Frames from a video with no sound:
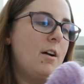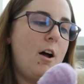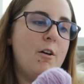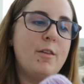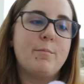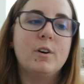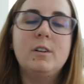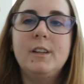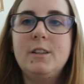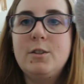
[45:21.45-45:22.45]
oh, the
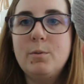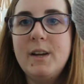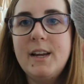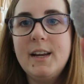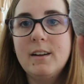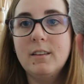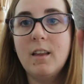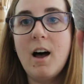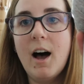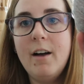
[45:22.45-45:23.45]
Brooklyn Tweed
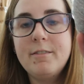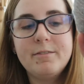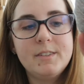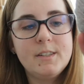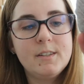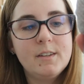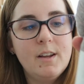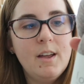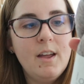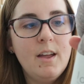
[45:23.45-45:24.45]
Loft,
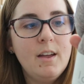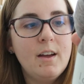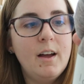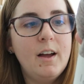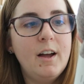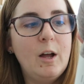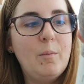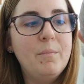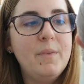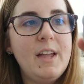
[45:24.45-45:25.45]

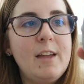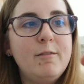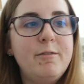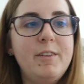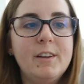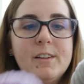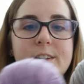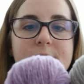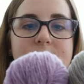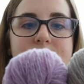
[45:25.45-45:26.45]
um, it
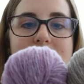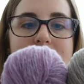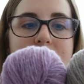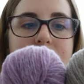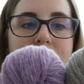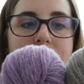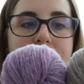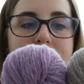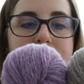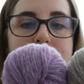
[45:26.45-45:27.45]
feels and
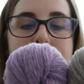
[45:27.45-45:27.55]
looks